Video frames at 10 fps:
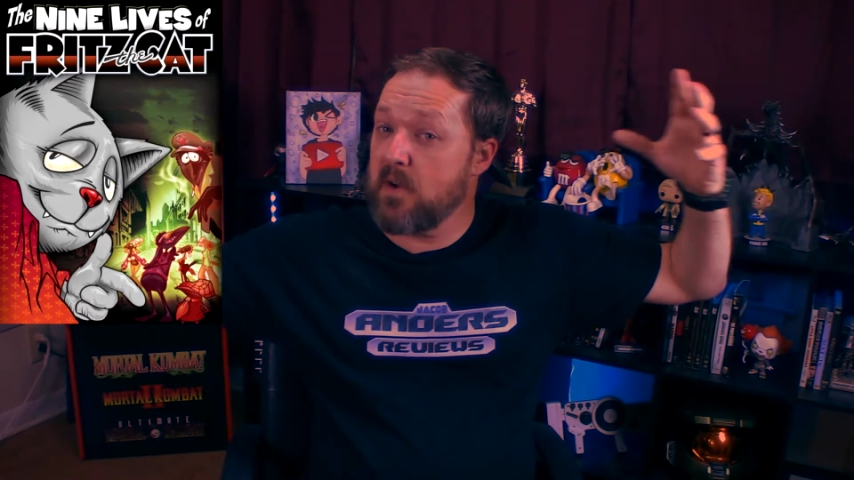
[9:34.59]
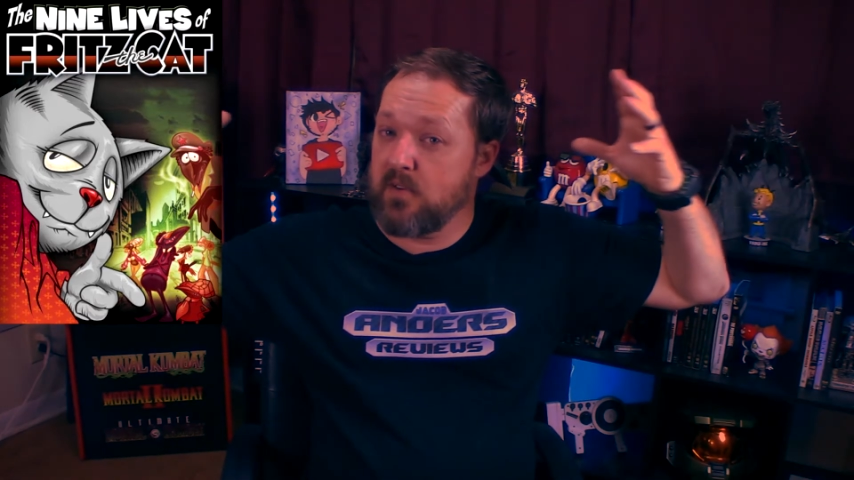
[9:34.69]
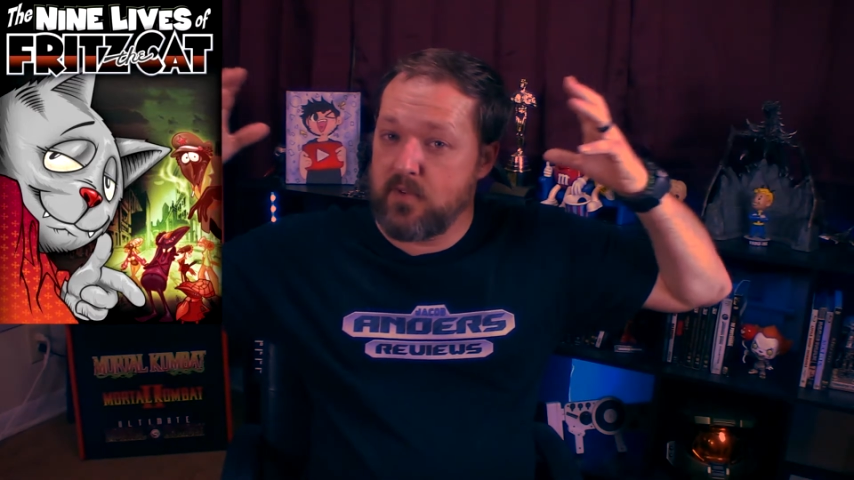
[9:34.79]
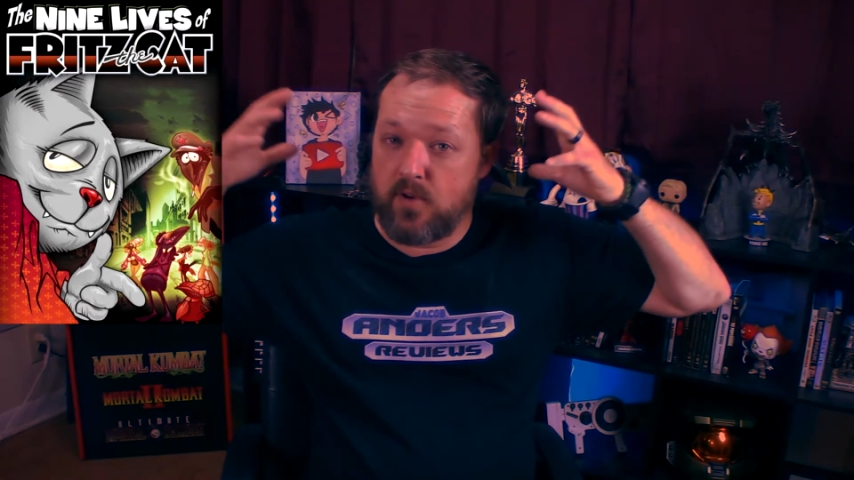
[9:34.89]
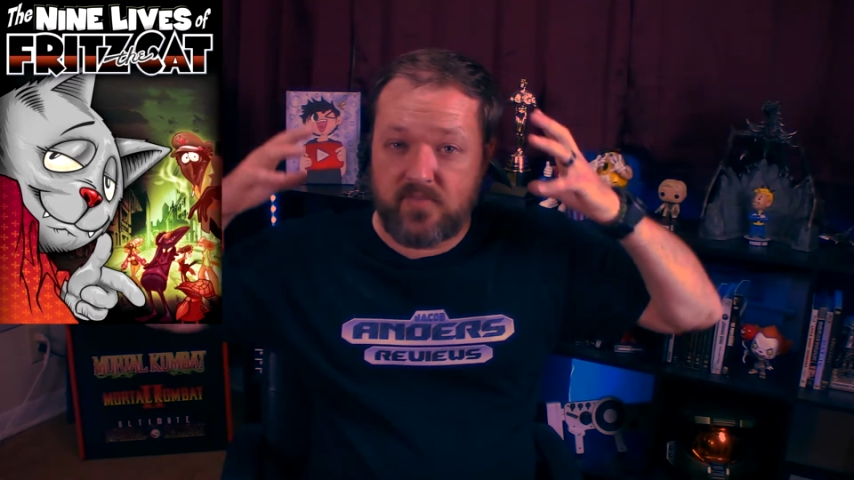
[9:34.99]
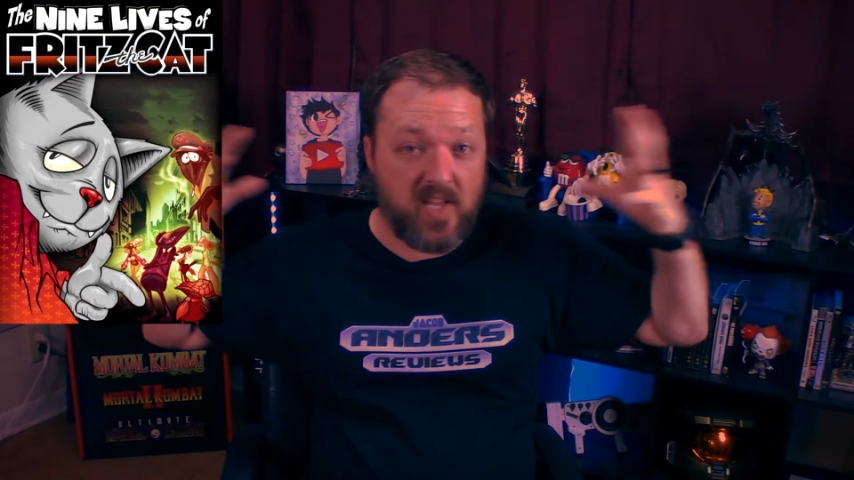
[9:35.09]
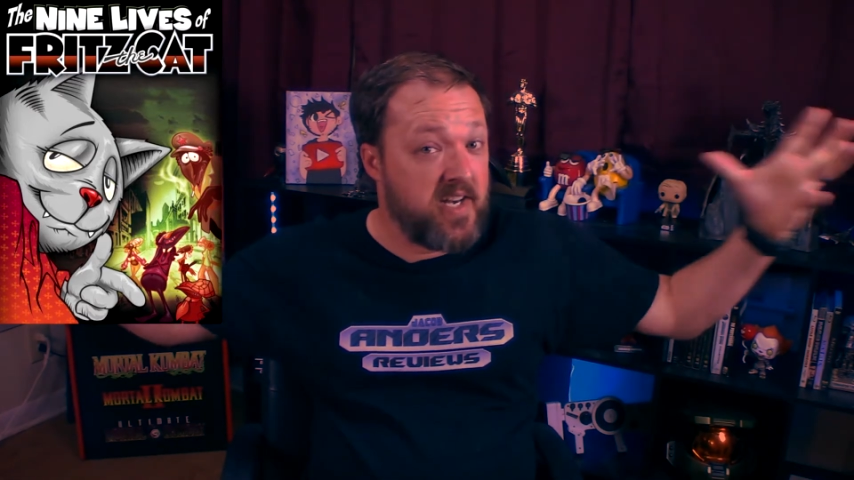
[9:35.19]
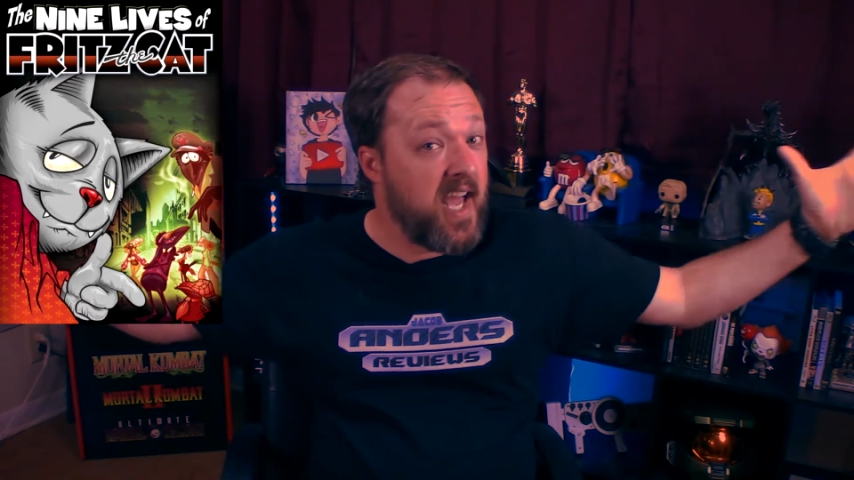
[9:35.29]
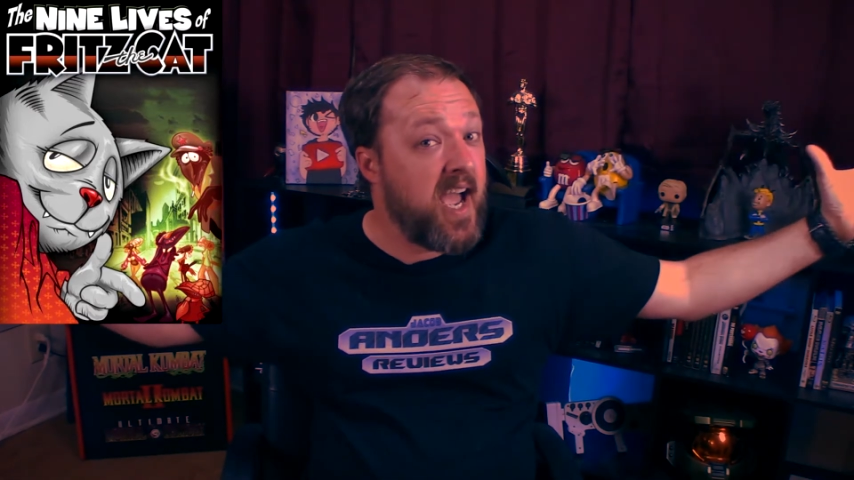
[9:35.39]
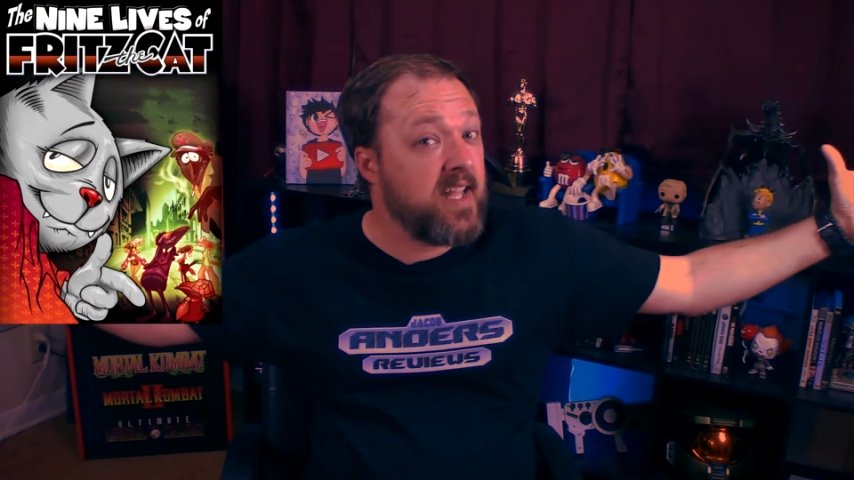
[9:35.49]
my review of The
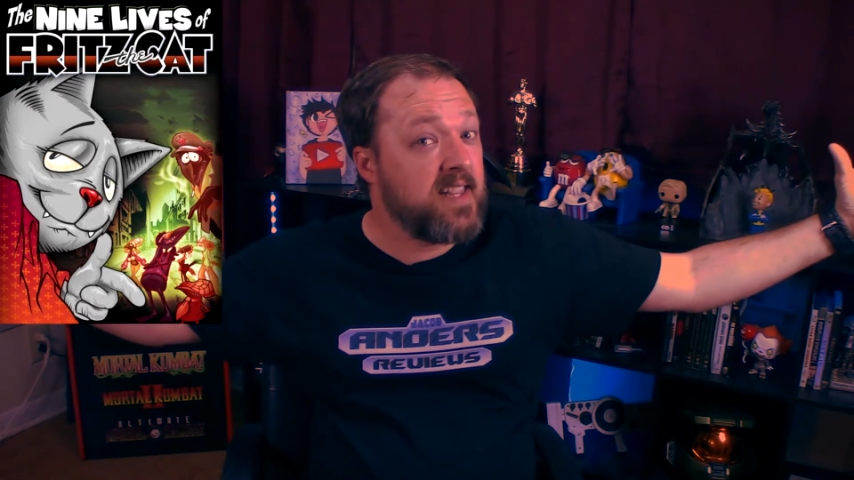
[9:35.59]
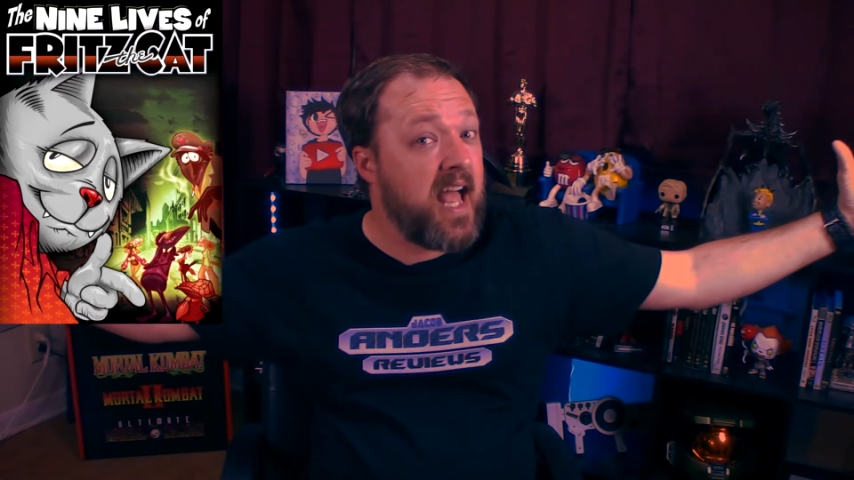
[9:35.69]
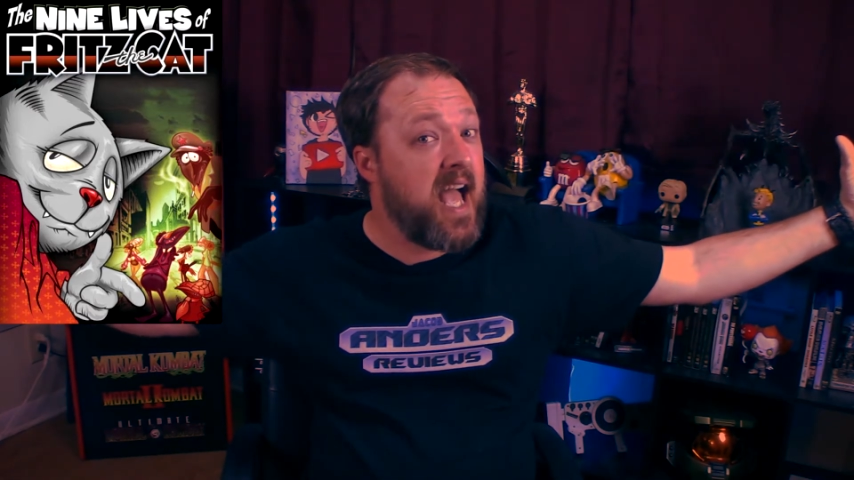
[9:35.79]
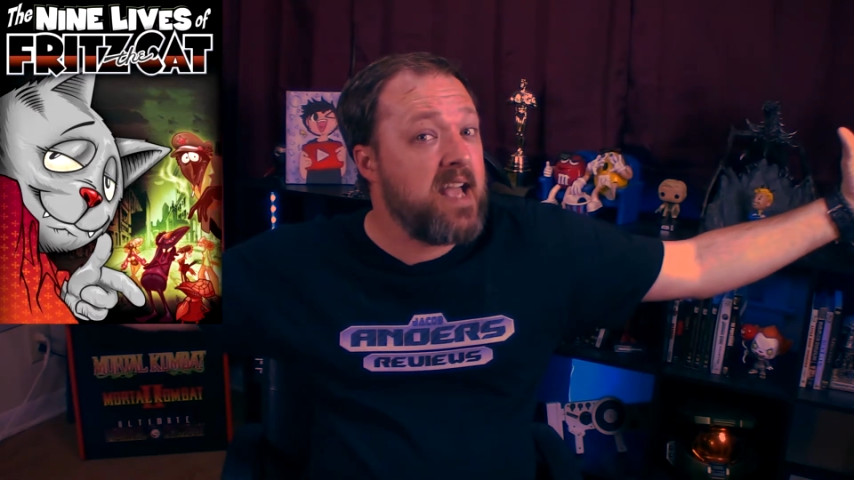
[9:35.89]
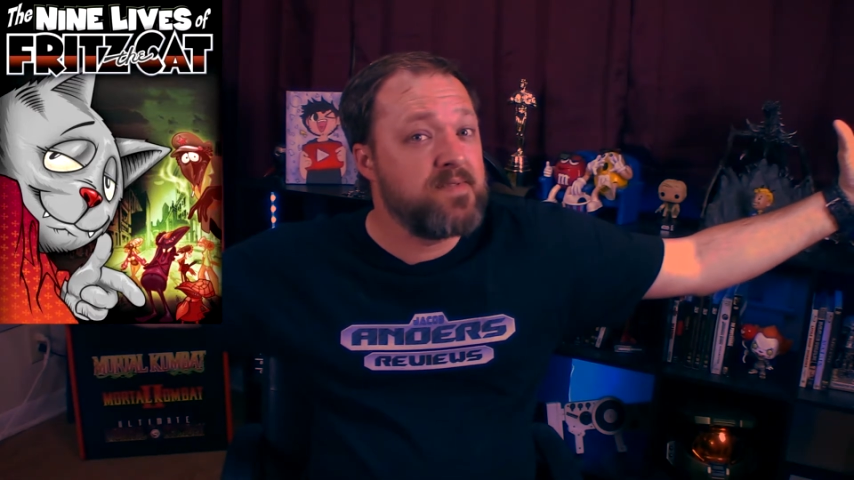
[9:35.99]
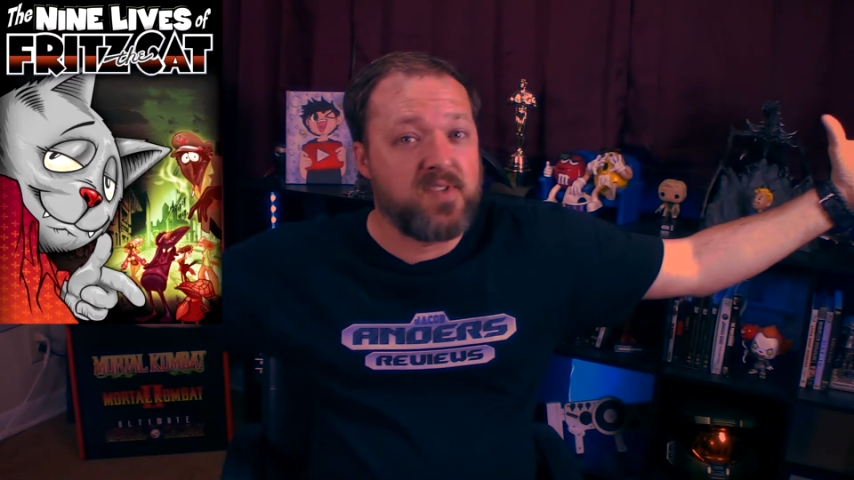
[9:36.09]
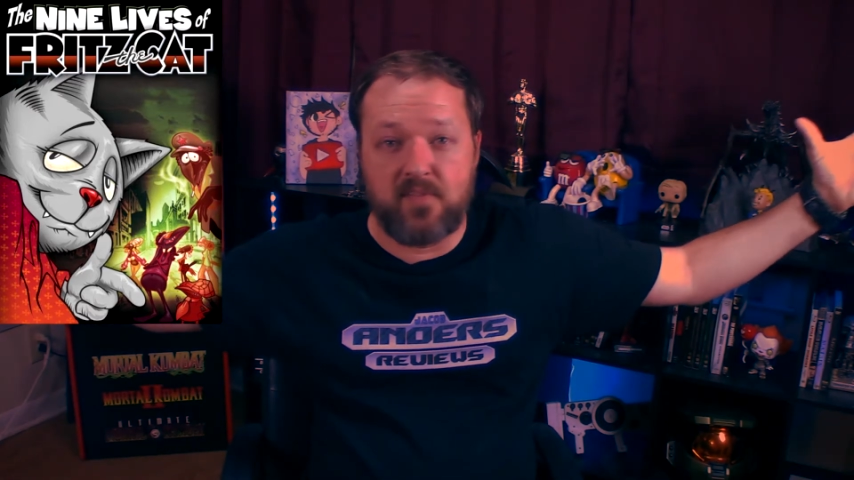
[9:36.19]
Nine Lives